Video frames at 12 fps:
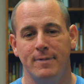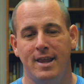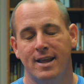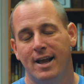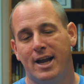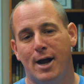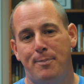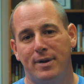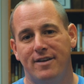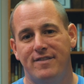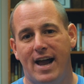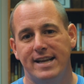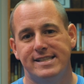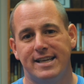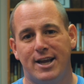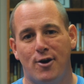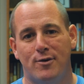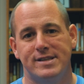A couple of nights
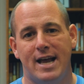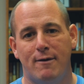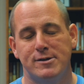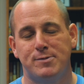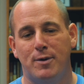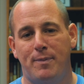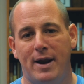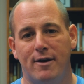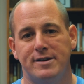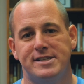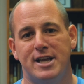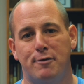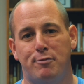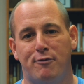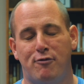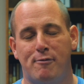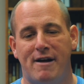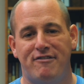ago, as I was preparing
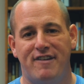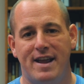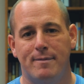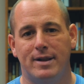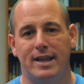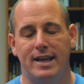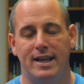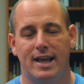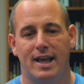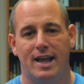supper for my family,